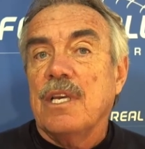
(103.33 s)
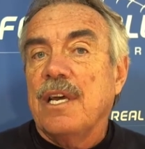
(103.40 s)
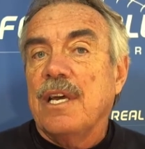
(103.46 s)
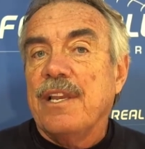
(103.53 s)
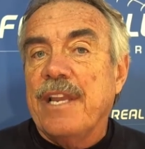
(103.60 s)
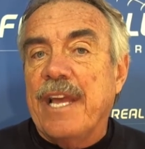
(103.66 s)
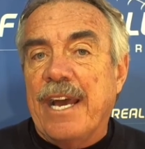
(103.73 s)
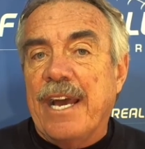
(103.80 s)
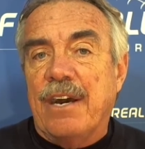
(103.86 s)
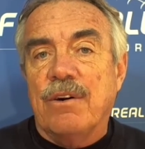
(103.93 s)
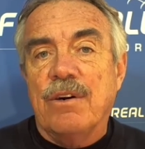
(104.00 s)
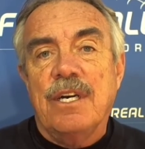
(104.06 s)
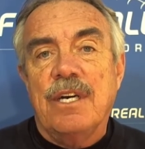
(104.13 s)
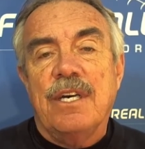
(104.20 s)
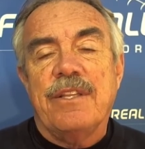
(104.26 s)
Now,
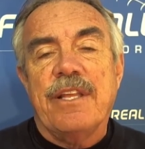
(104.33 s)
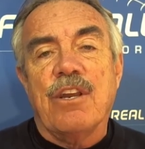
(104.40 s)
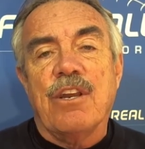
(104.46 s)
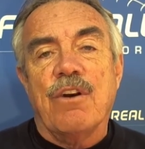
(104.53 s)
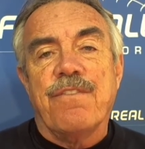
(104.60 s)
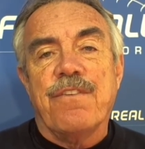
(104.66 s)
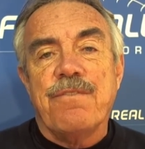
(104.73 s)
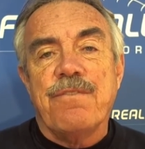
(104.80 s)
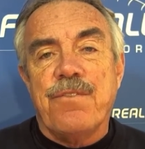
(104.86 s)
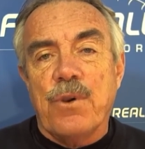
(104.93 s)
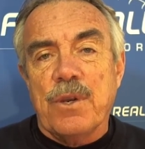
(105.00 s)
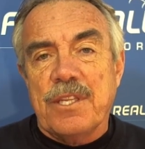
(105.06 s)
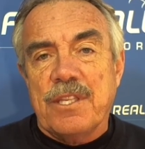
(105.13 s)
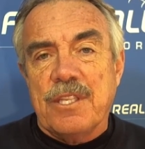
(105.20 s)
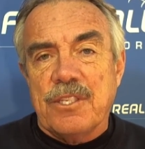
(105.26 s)
they go from
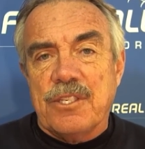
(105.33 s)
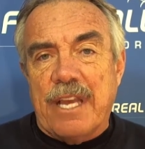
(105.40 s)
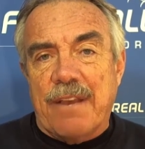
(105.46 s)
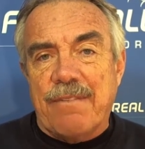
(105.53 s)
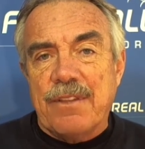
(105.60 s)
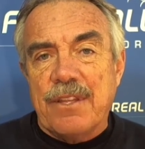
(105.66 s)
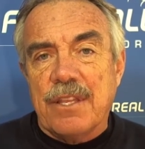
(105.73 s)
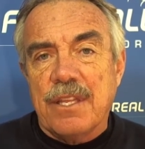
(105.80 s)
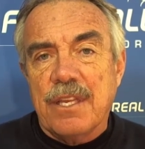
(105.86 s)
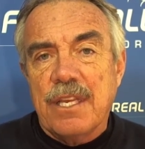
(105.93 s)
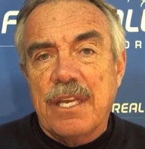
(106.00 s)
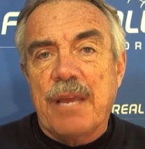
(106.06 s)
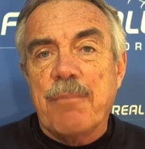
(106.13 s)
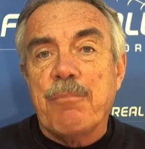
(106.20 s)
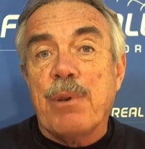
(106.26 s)
4th to 7th,
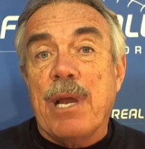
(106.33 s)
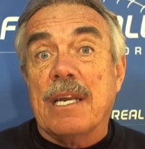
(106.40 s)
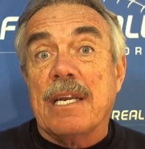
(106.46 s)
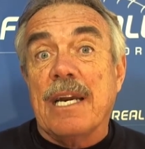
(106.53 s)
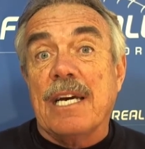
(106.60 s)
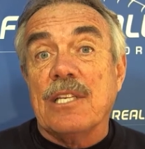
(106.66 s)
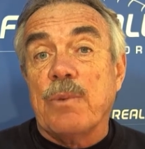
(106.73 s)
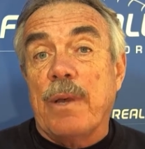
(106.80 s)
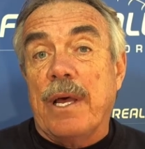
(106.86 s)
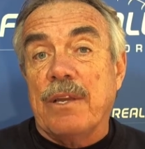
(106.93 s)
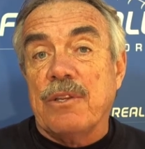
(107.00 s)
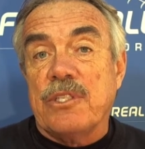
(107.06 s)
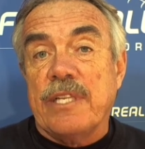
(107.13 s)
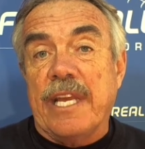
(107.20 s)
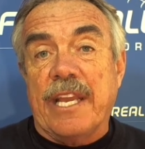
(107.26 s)
and Brock
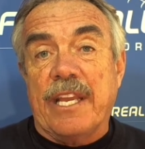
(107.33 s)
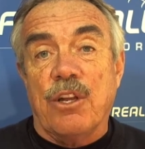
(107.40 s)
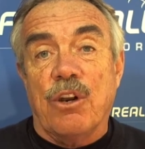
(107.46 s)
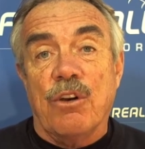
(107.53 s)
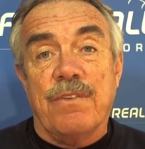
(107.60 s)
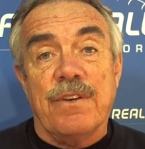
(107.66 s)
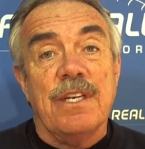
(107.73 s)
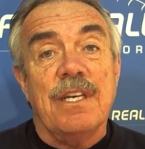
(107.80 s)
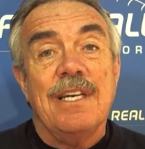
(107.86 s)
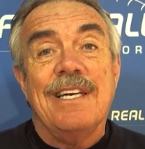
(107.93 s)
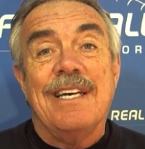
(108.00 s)
Osweiler's taken over.